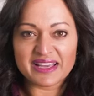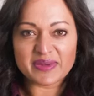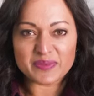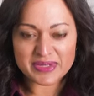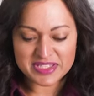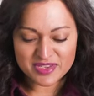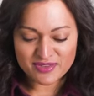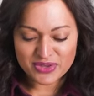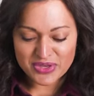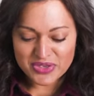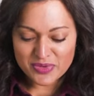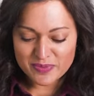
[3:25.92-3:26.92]
And once you've
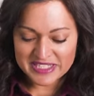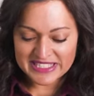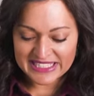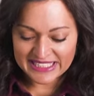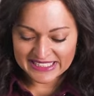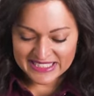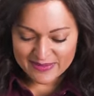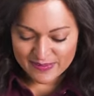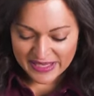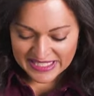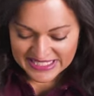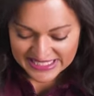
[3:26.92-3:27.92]
got your biscuit
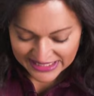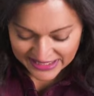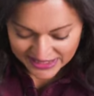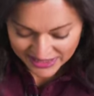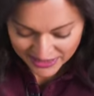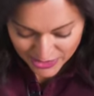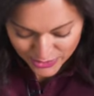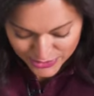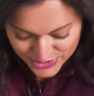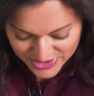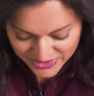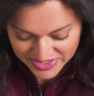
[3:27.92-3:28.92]
base in, you're
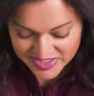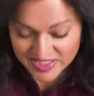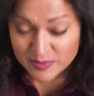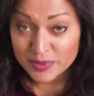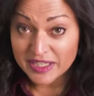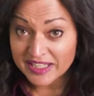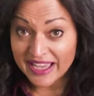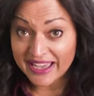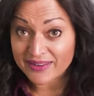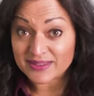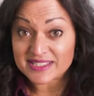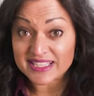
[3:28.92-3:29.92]
just going to spread it
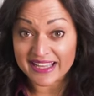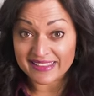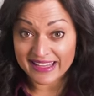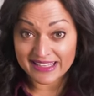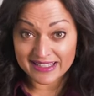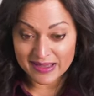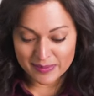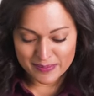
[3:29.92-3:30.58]
out and then